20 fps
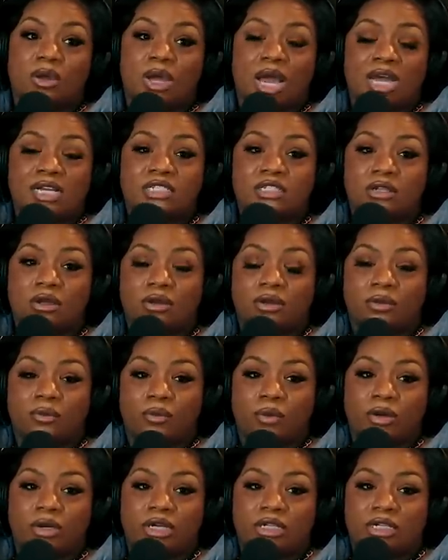I started
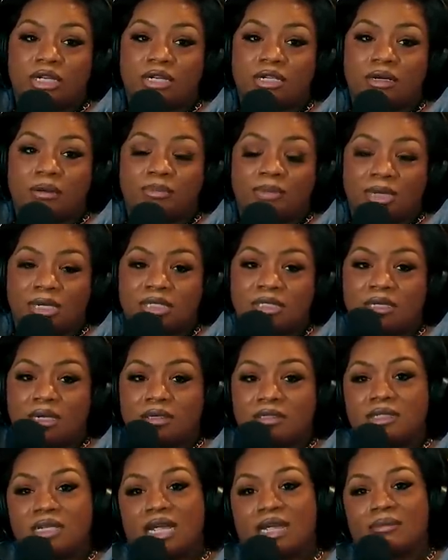working at a place.
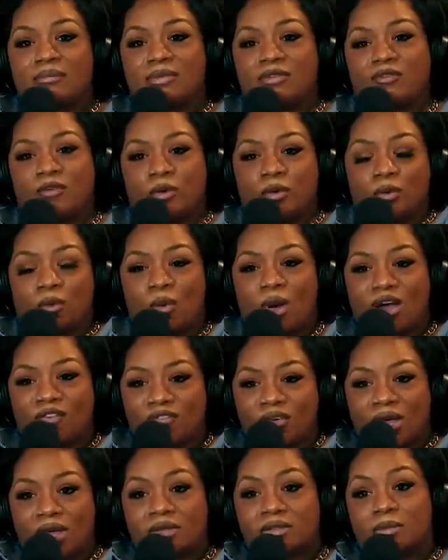It's like before the
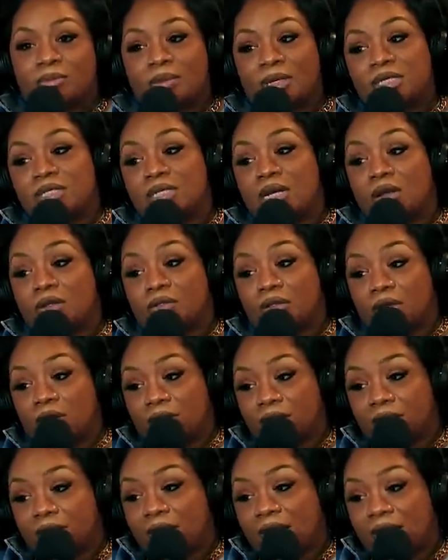Waffle House, a place called the
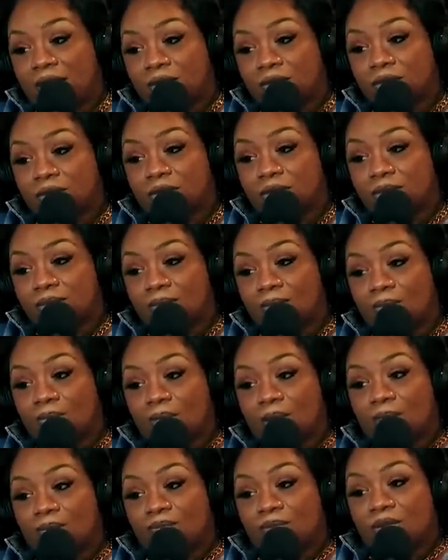Huddle House. What
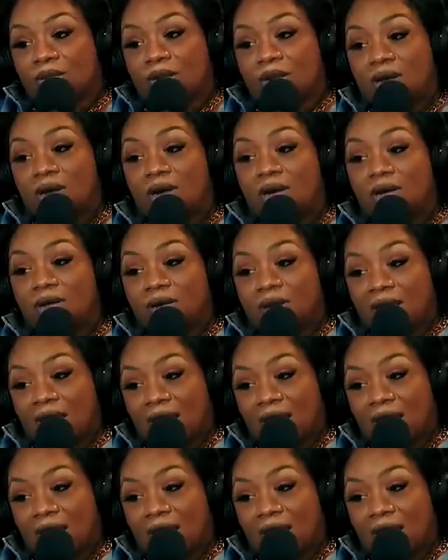was it? Huddle